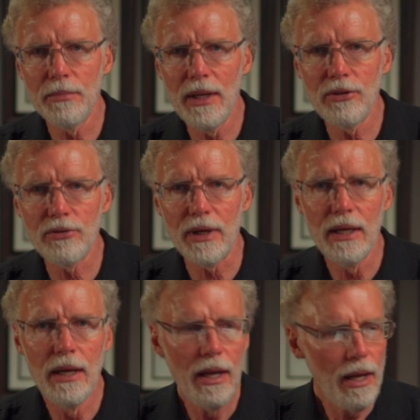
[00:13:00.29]
ministry.
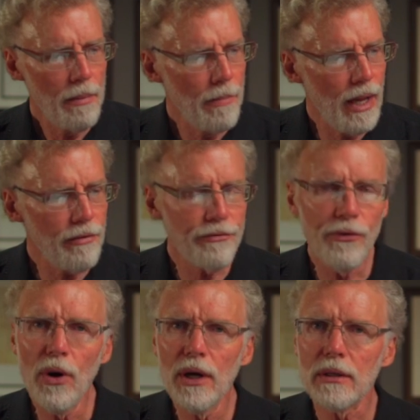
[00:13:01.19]

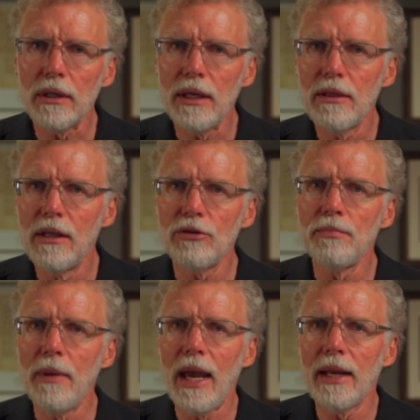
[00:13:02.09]
Metaphorically, this
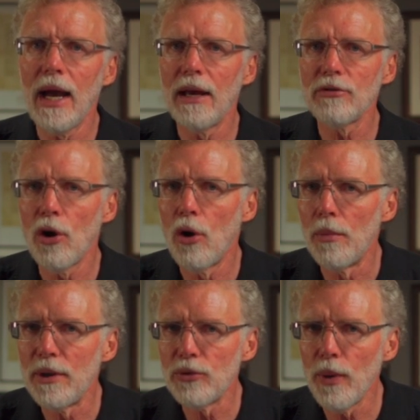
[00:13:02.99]
man has a
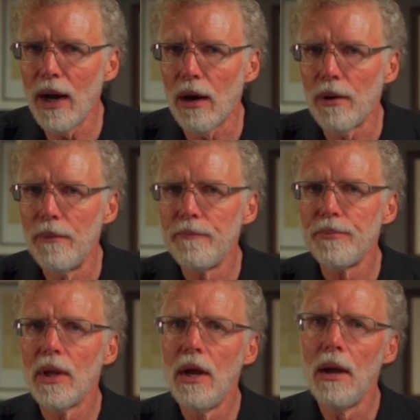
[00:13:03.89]
home as well.
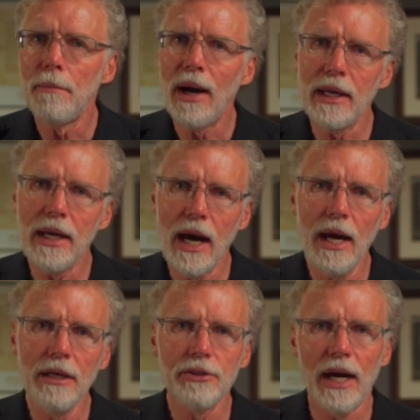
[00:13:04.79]
By
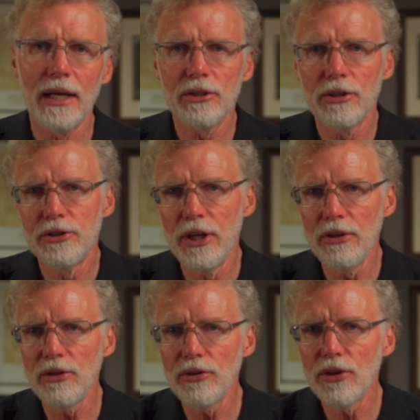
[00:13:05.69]
contrast,
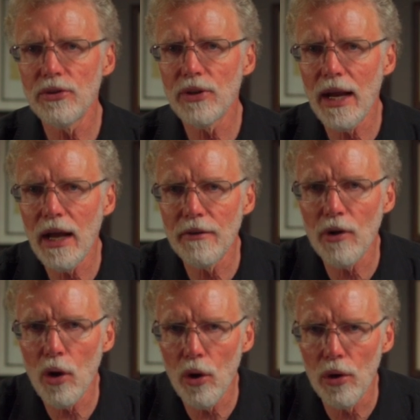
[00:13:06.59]
Jesus does not have a
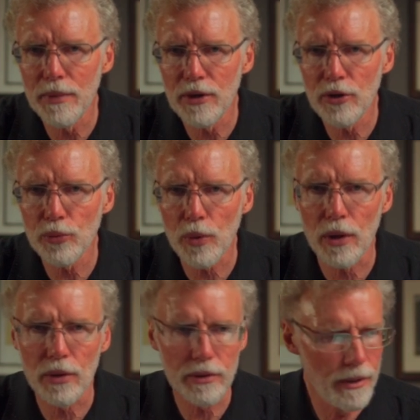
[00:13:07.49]
home in this
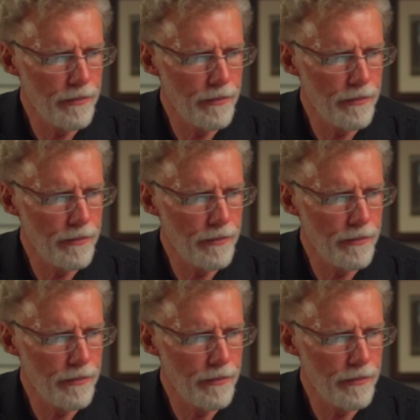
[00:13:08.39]
world.